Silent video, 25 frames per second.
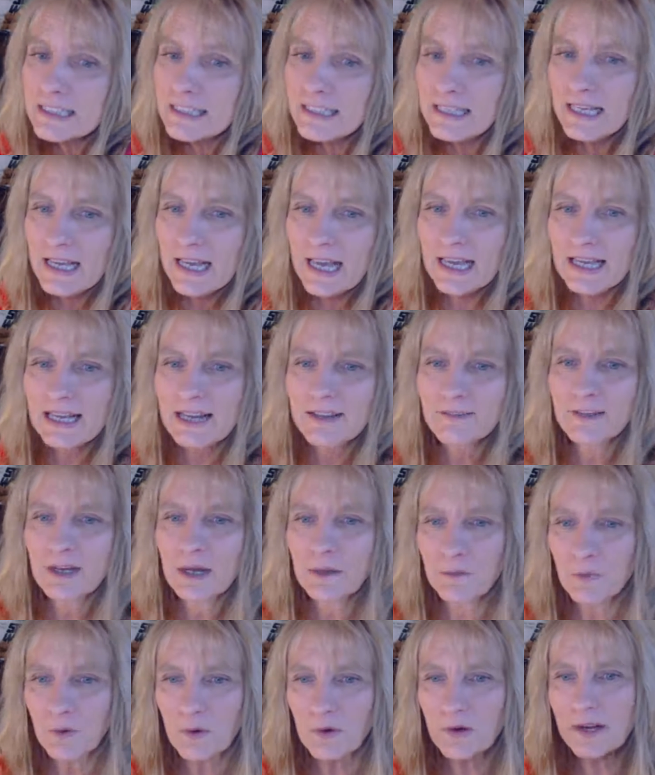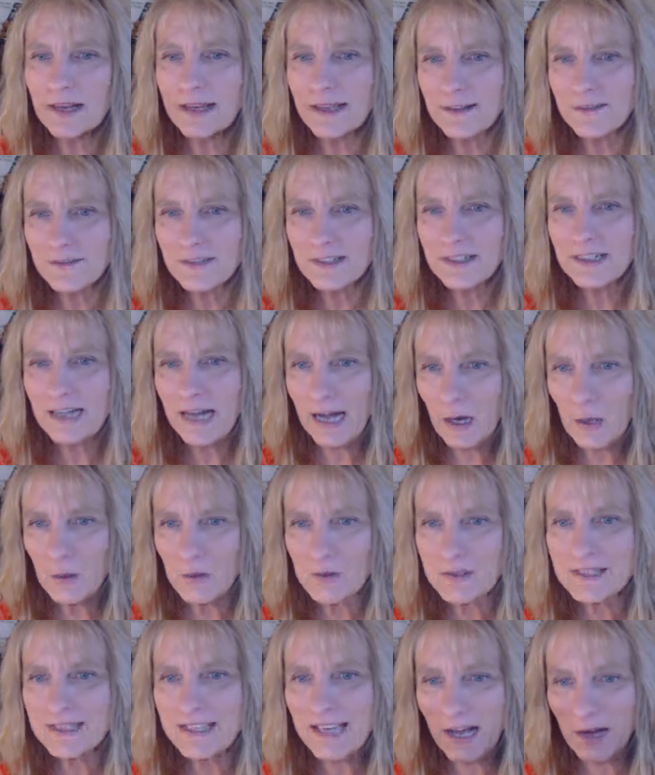And I've got more Ava
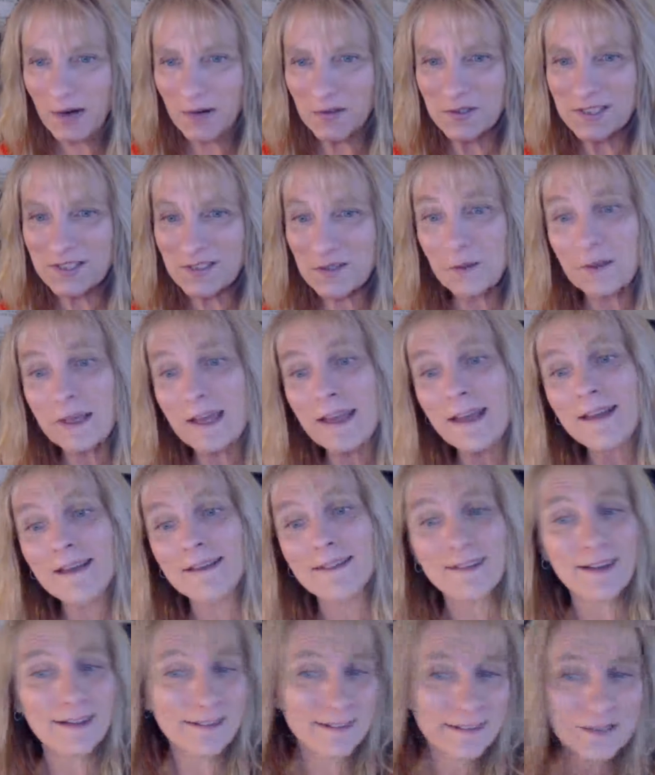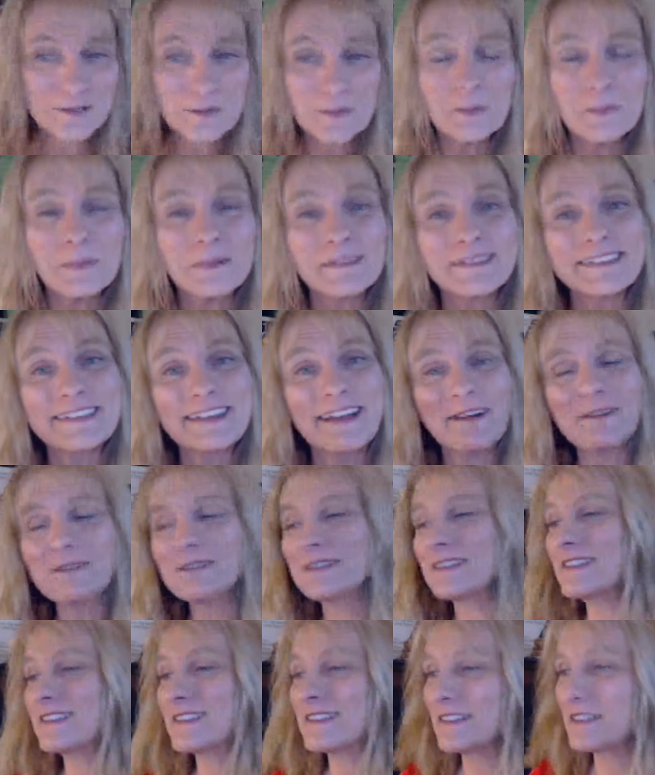house. Okay, I guess we're building
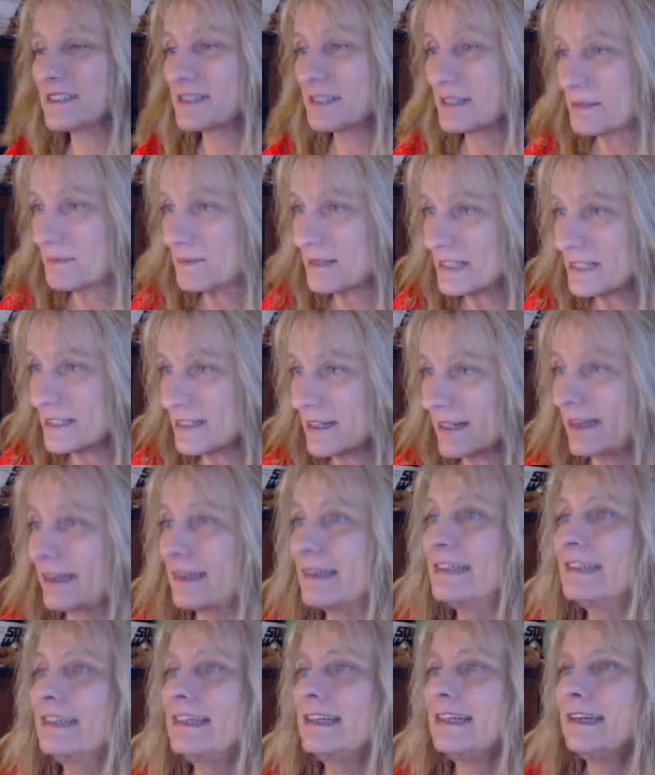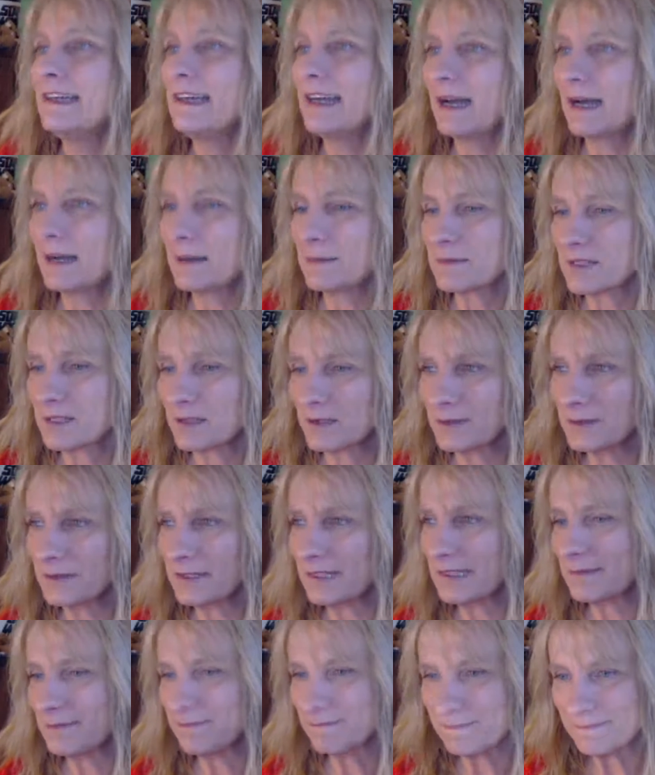houses in The Sims today.
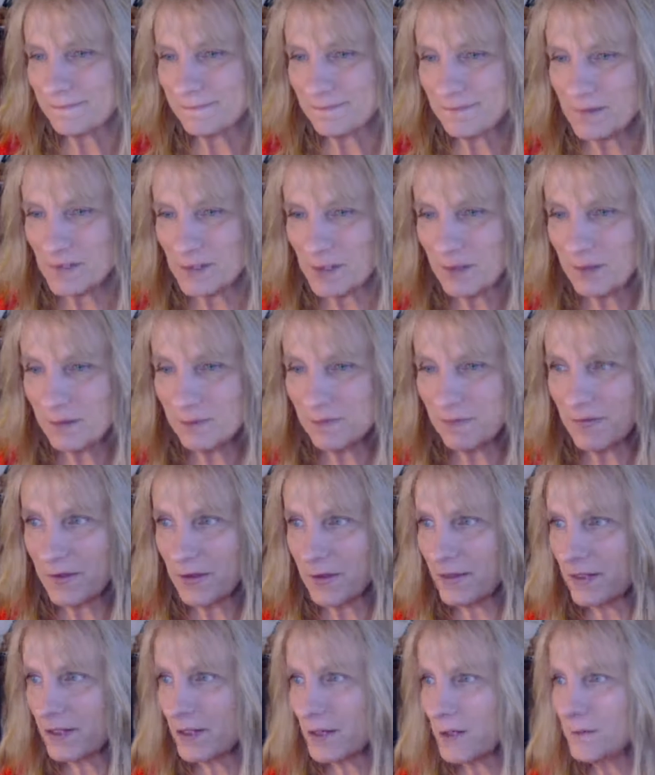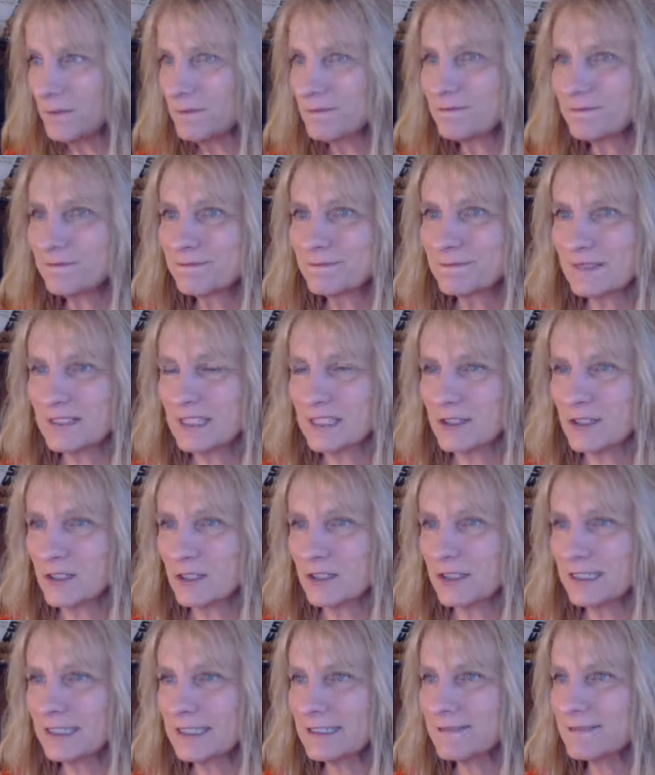Absolutely. So there you go. It's all good.